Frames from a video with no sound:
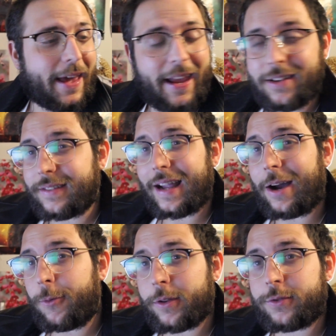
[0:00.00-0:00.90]
hands
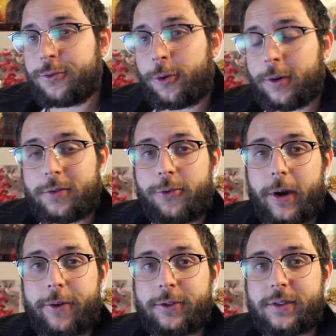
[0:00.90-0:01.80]
down one of the strongest
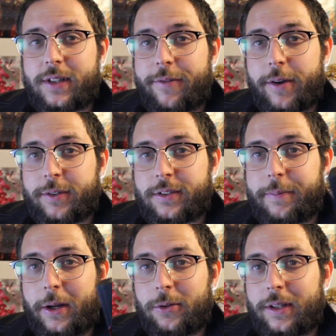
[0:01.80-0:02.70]
fragrances I've ever
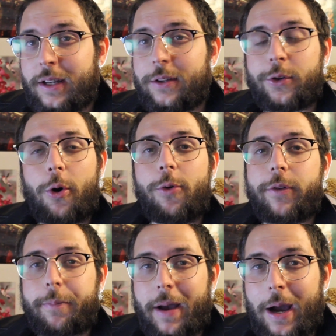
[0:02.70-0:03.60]
smelled. It is
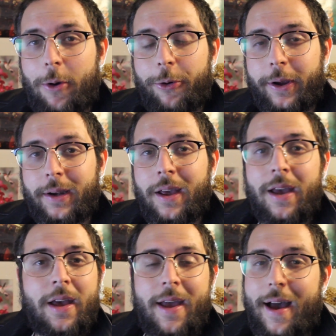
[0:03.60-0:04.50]
overpowering.
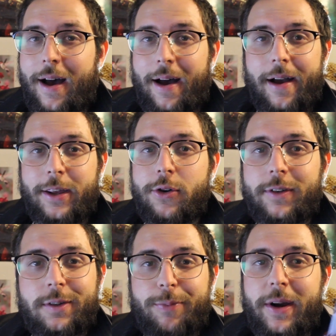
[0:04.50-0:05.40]
Uh, you
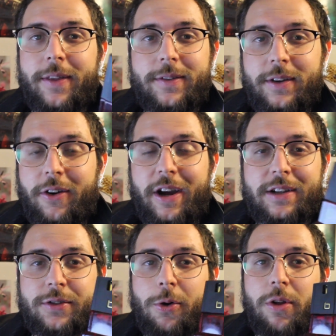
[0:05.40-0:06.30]
could spray this in your
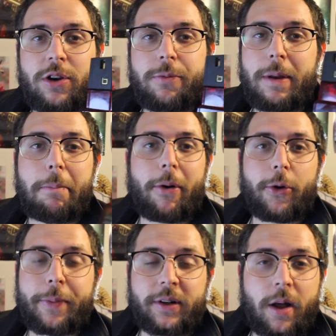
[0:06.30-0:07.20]
asshole and you'd be
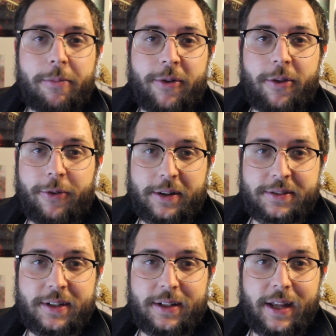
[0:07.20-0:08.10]
burping it up for the
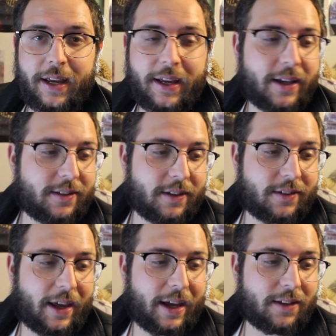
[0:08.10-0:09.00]
rest of the day. It's,
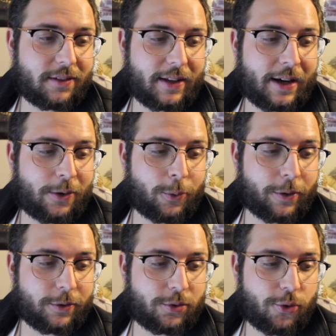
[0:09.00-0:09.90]
it's hands down one
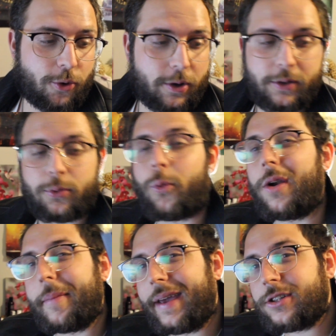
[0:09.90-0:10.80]
of the strongest.
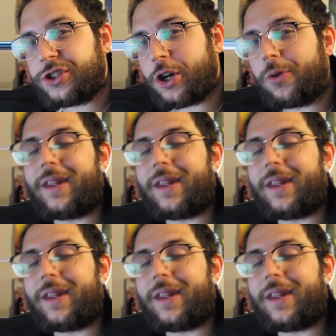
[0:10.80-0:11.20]
One Man Show